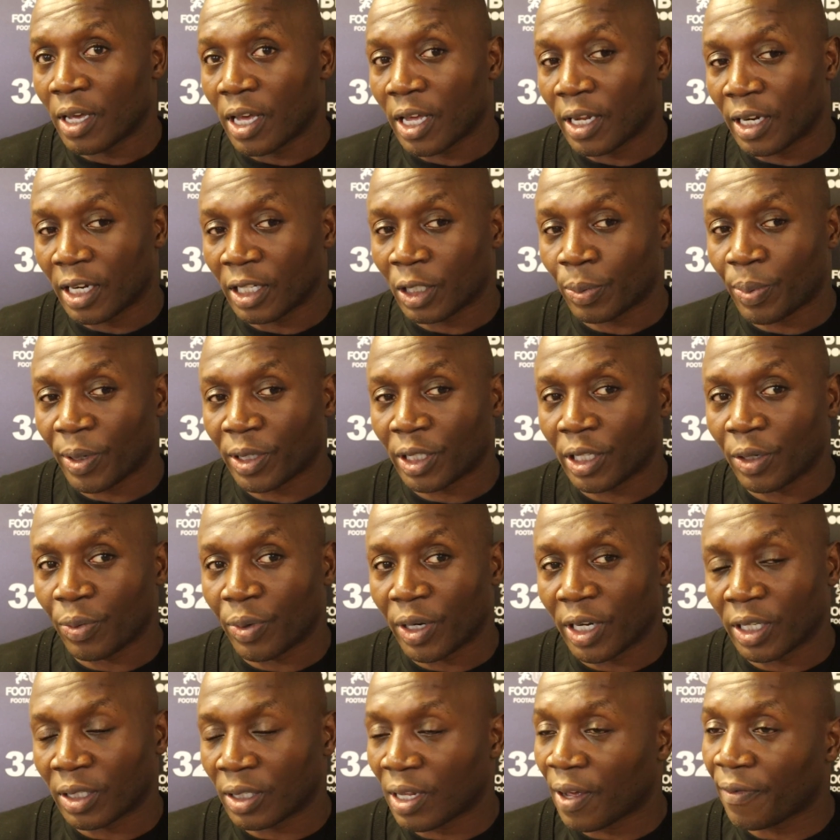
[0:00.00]
and especially
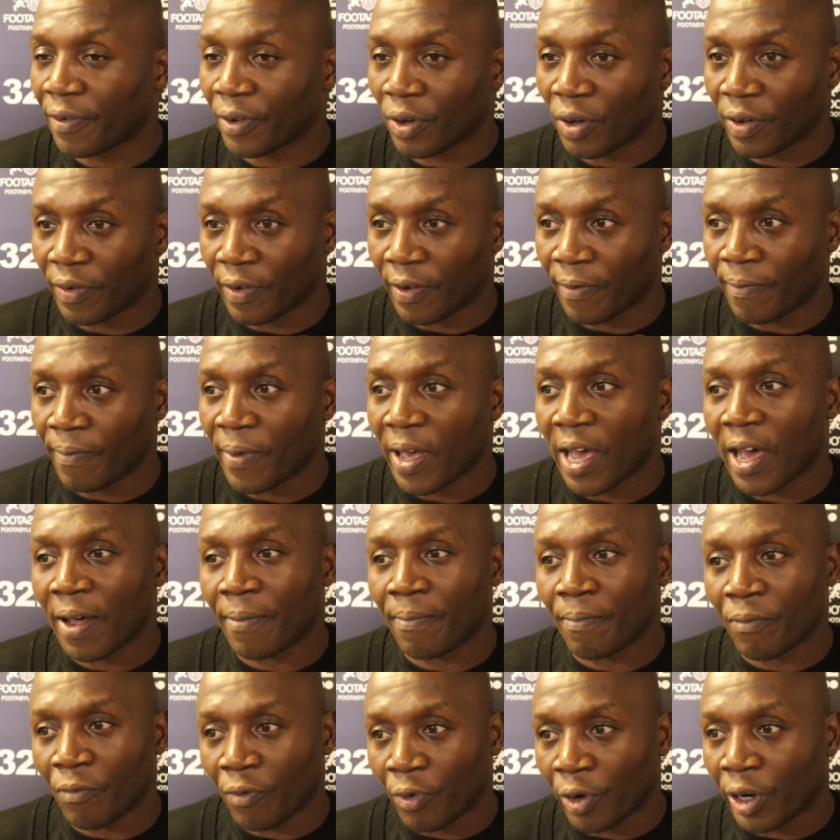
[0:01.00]
where there's nothing on him,
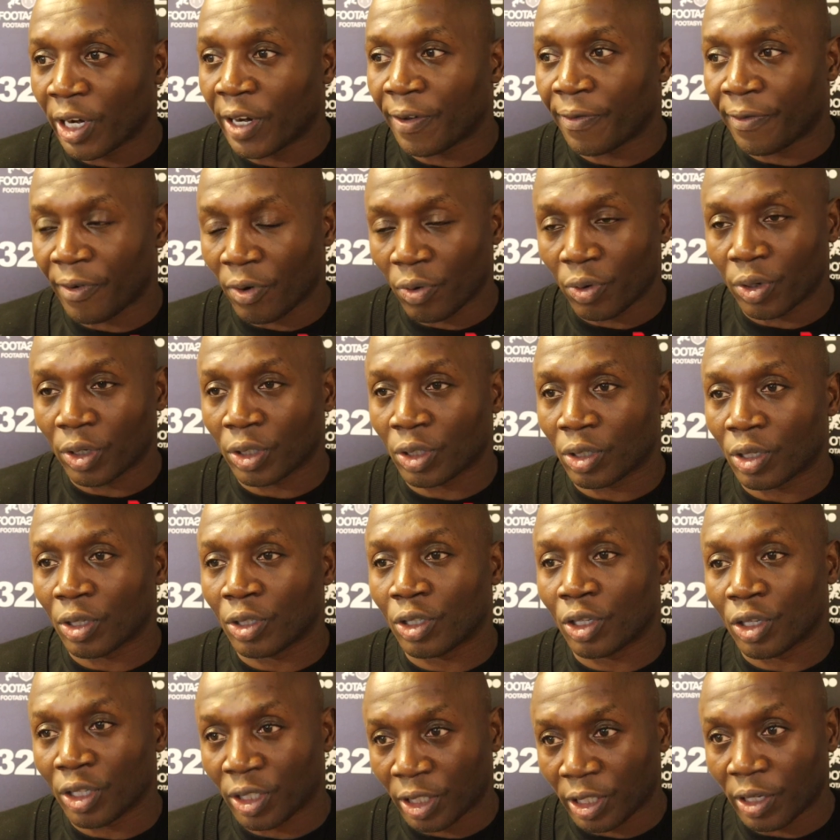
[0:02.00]
and really focus
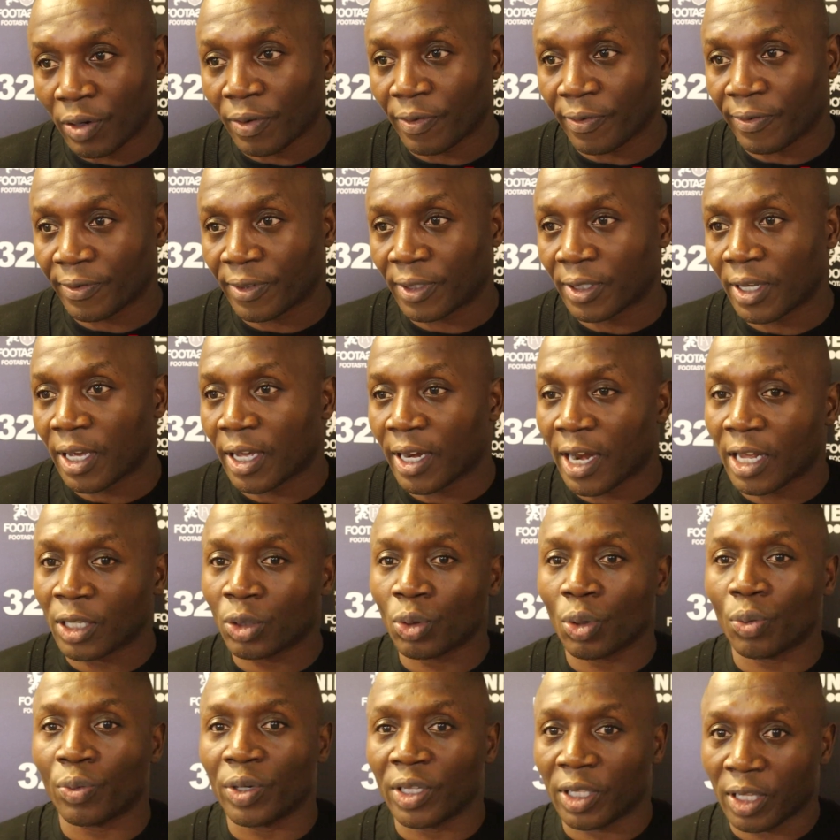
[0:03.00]
on yourselves. And
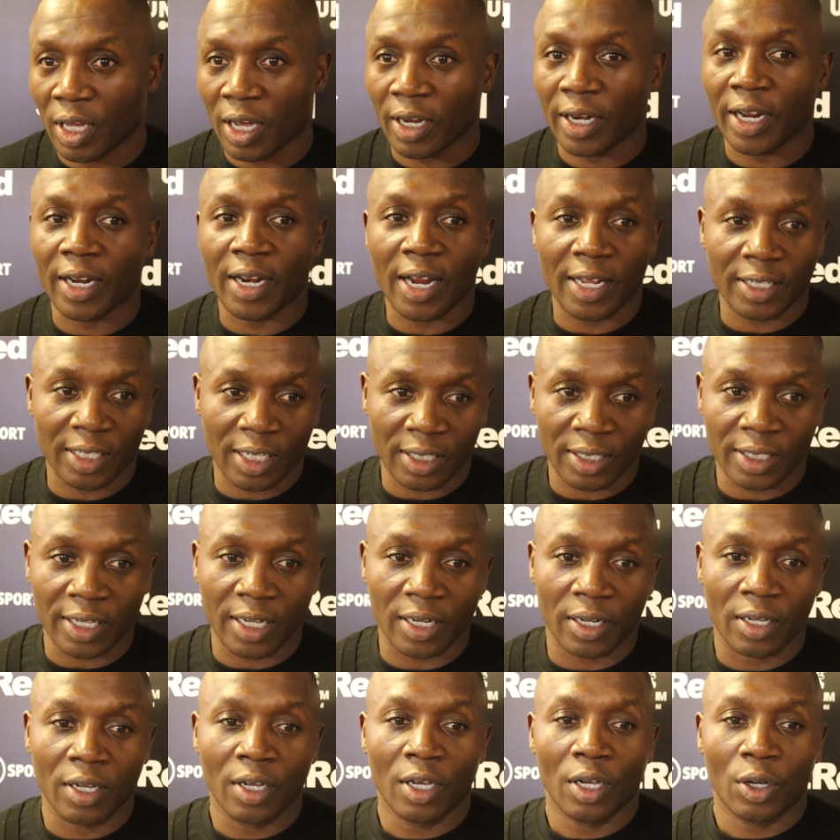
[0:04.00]
that's what we've done. And as I
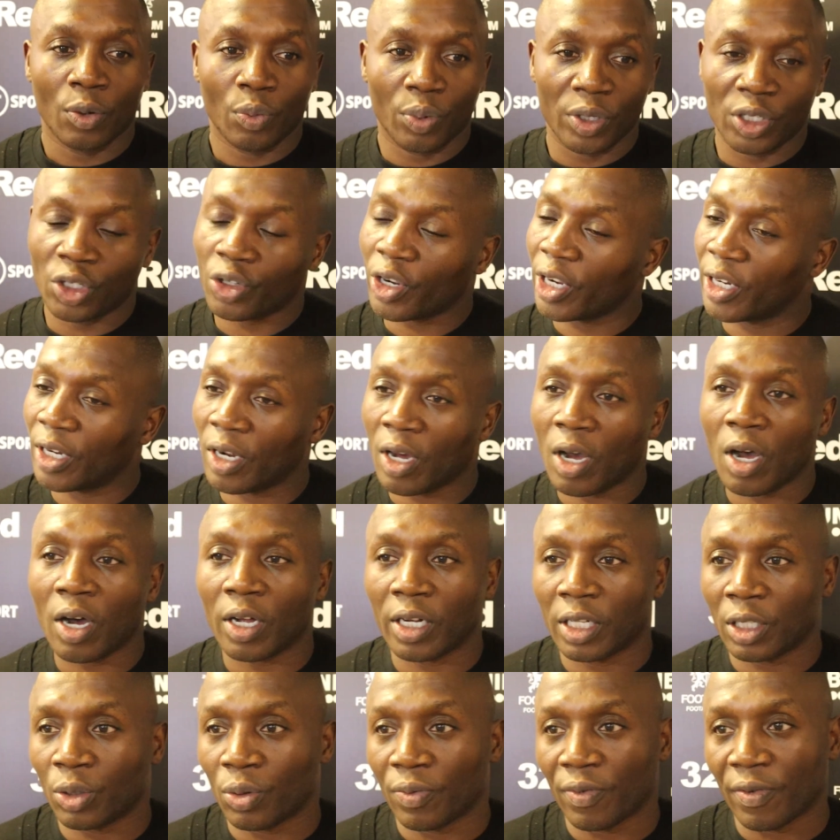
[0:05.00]
said, we trained the
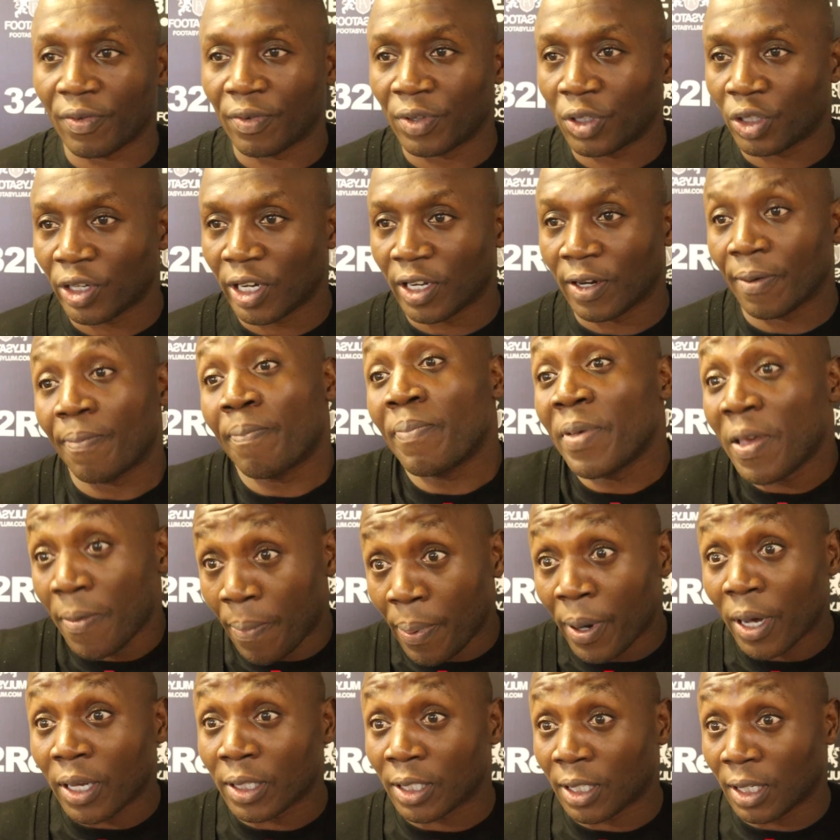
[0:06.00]
hardest we've ever trained, me
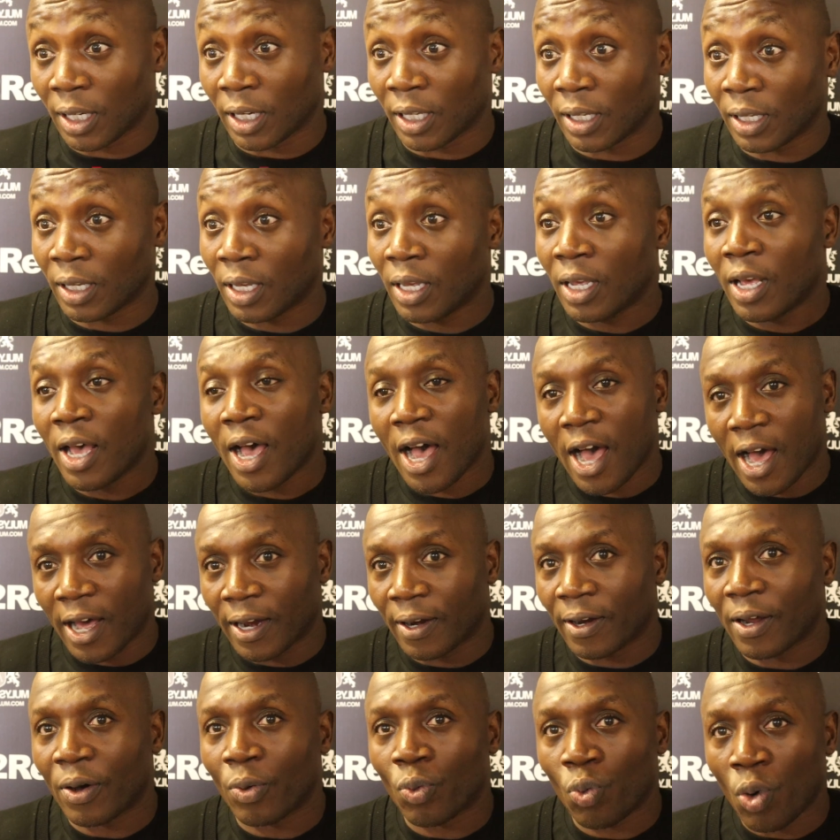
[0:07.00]
personally.
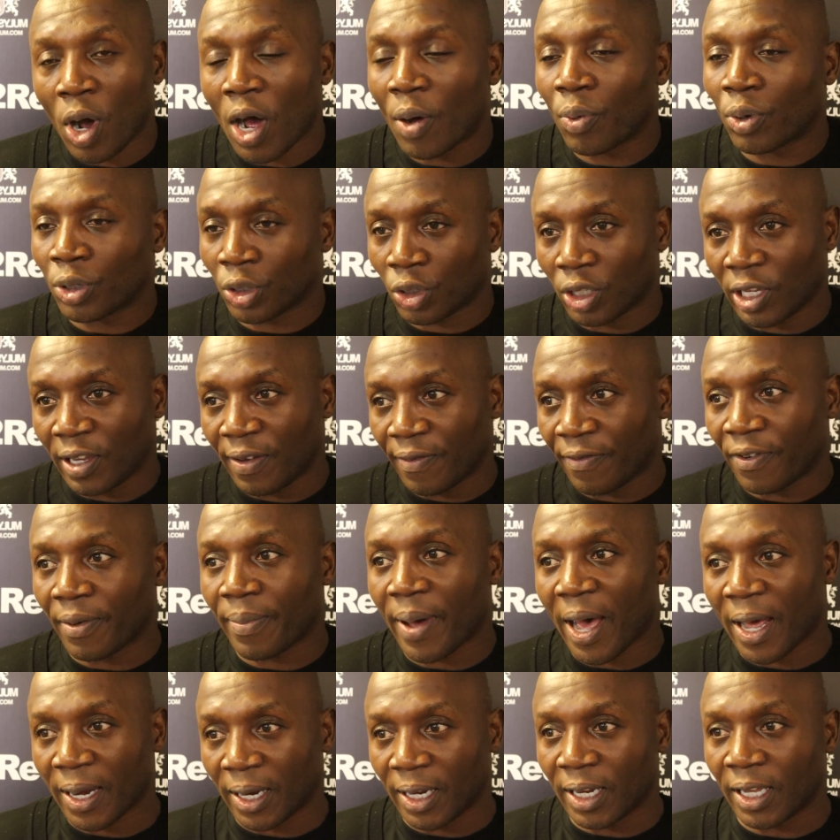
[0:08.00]
And what I was seeing
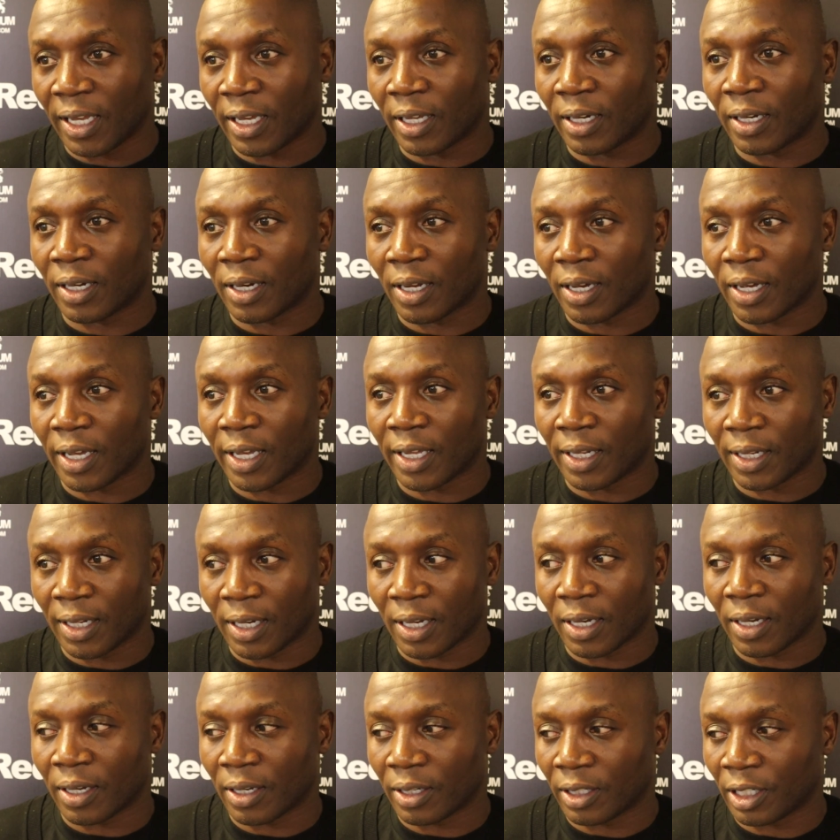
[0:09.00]
from Anthony in the, in
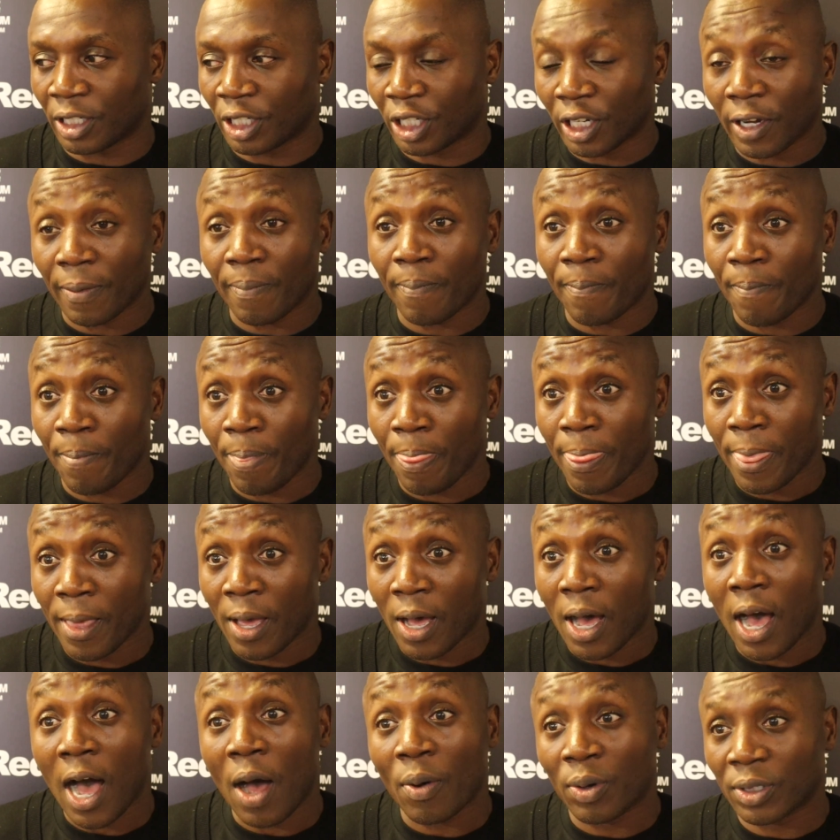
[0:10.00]
the gym,
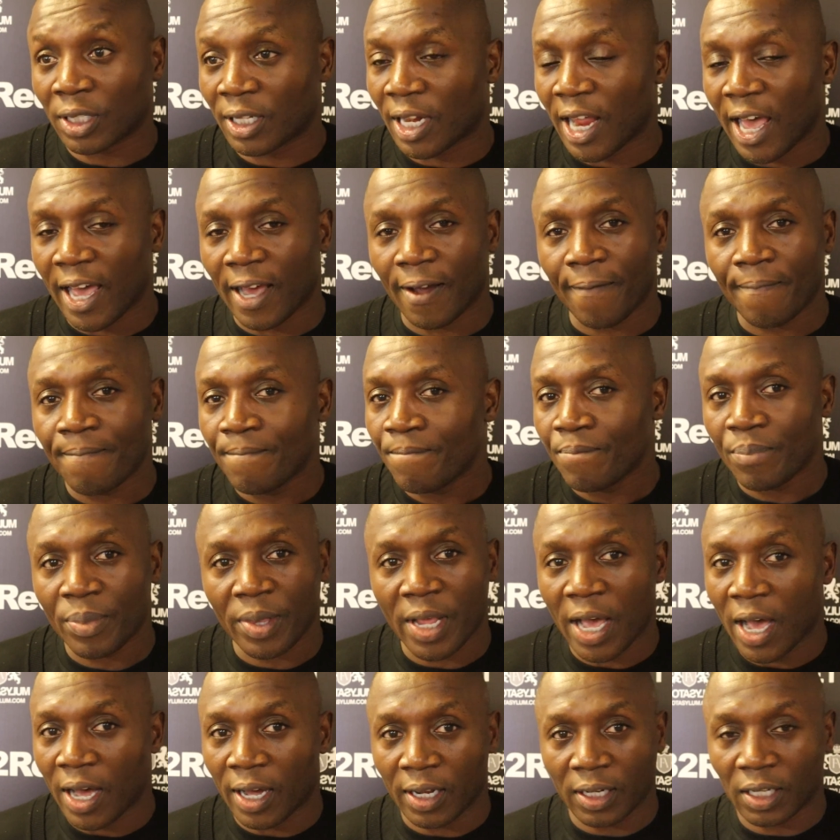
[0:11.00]
I was like,
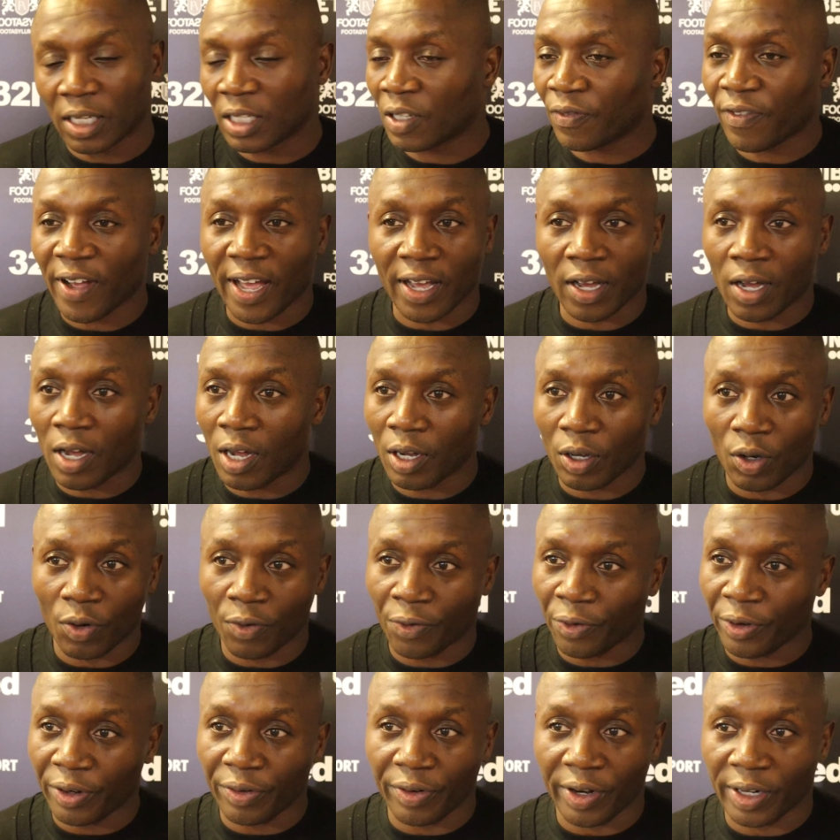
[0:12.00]
nah, this fight can't
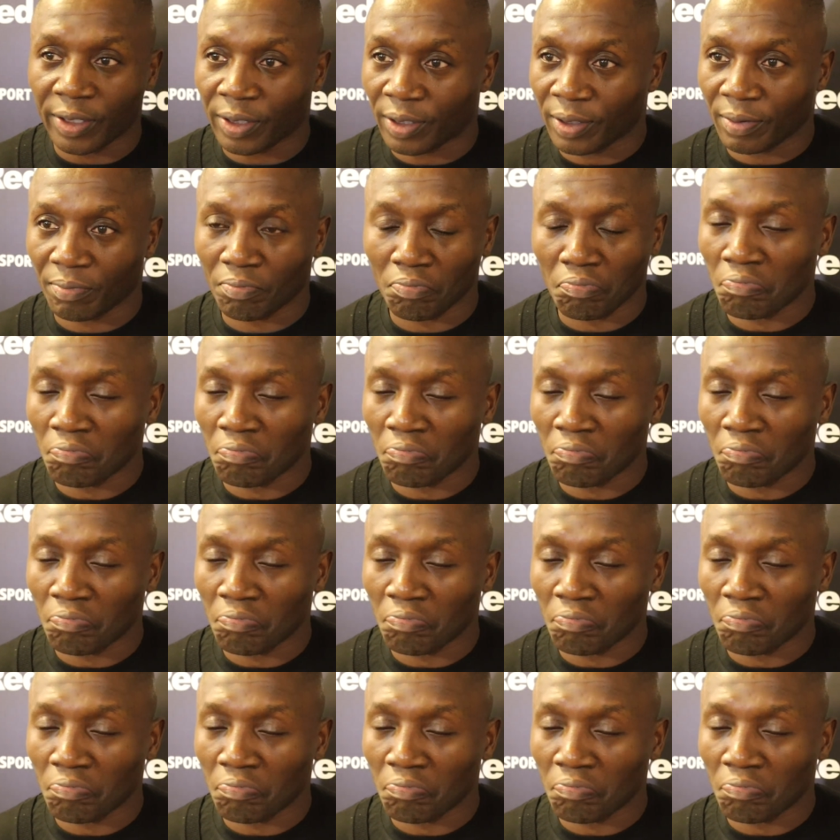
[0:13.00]
go three rounds.